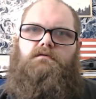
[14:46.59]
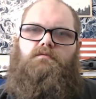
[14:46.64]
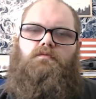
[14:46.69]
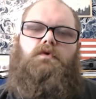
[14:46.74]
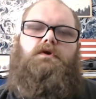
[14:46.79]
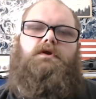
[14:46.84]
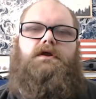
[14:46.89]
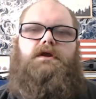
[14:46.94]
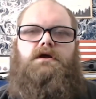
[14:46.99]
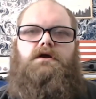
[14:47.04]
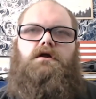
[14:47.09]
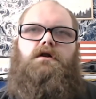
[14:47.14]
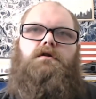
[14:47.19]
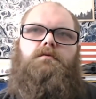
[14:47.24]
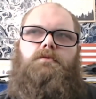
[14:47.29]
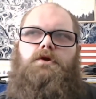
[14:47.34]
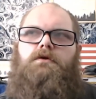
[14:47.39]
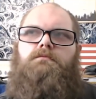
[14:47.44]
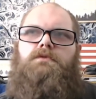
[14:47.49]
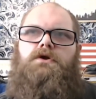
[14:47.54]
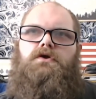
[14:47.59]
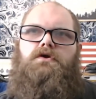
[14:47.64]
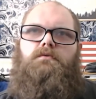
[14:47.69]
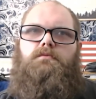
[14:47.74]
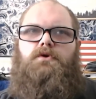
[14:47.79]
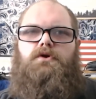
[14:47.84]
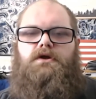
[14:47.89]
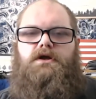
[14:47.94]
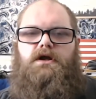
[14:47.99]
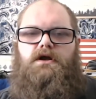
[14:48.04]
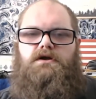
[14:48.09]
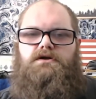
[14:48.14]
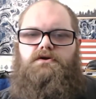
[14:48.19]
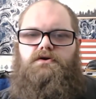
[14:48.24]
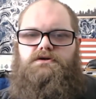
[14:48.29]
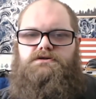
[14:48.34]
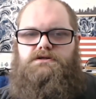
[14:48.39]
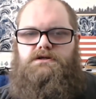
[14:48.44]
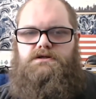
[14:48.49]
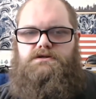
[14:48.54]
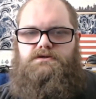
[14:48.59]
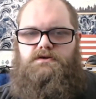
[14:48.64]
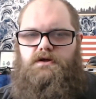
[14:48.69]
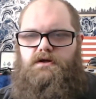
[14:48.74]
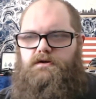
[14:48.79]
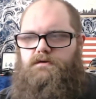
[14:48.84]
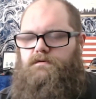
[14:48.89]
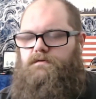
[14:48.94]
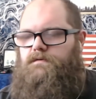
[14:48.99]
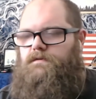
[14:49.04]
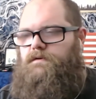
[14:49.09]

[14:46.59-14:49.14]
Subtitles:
Well, they call them immutable characteristics, right?